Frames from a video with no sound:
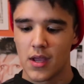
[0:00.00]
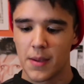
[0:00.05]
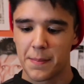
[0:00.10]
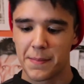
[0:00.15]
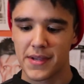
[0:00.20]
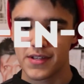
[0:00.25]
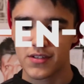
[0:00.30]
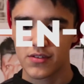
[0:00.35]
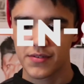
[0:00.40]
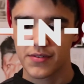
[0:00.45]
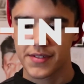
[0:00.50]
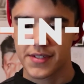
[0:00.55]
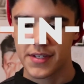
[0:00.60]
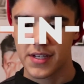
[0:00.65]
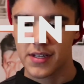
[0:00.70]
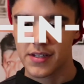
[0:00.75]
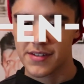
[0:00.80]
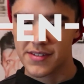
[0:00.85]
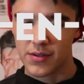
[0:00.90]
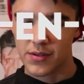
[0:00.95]

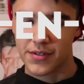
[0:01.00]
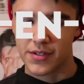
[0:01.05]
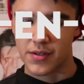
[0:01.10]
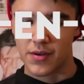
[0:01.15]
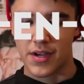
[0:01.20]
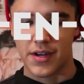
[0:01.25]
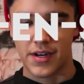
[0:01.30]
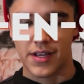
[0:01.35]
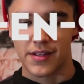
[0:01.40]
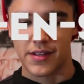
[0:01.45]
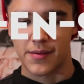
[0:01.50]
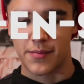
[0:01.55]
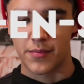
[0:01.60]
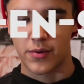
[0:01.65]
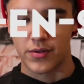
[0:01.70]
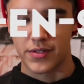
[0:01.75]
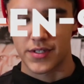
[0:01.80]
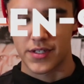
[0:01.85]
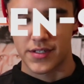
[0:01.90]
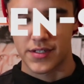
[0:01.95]
MISE-EN-SCENE is also another
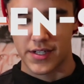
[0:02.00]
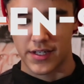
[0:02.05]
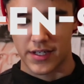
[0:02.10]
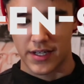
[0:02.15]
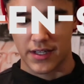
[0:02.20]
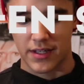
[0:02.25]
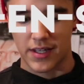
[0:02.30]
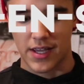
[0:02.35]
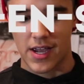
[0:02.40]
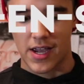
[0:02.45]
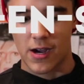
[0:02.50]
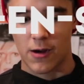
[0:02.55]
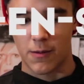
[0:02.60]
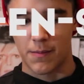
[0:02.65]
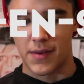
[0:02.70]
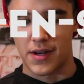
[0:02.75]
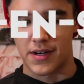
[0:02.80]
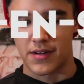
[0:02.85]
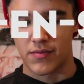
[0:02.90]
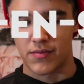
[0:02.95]
important technique that helps
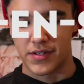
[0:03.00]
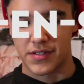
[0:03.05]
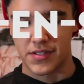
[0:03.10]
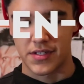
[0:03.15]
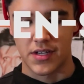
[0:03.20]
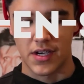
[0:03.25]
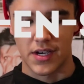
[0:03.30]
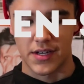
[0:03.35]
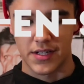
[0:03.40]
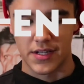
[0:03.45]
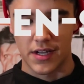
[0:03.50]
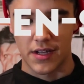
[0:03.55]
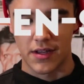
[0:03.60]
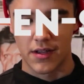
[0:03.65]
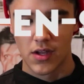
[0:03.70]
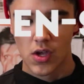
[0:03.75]
manifest the idea.